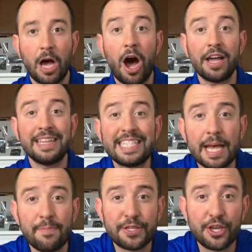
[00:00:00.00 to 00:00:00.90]
On this
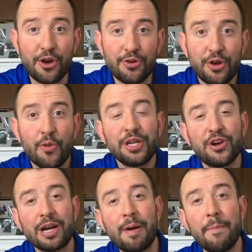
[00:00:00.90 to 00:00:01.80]
episode, we
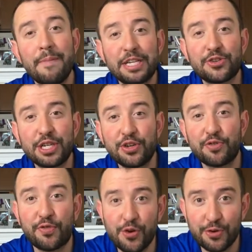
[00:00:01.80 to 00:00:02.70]
talk about measuring your
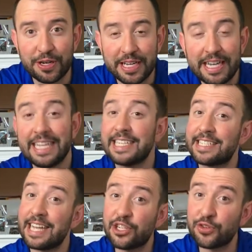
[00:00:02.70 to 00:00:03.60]
food. Is it
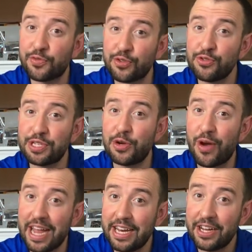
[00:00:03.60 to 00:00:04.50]
essential for losing
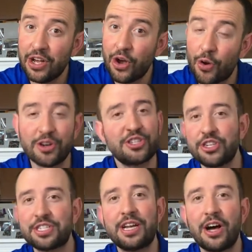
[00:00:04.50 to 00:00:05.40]
weight, or is it
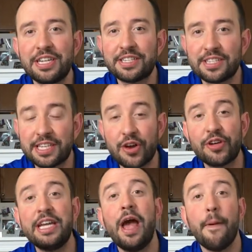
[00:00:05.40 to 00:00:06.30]
just an
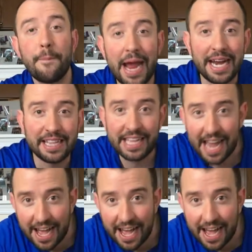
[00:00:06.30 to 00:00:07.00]
unnecessary pain in the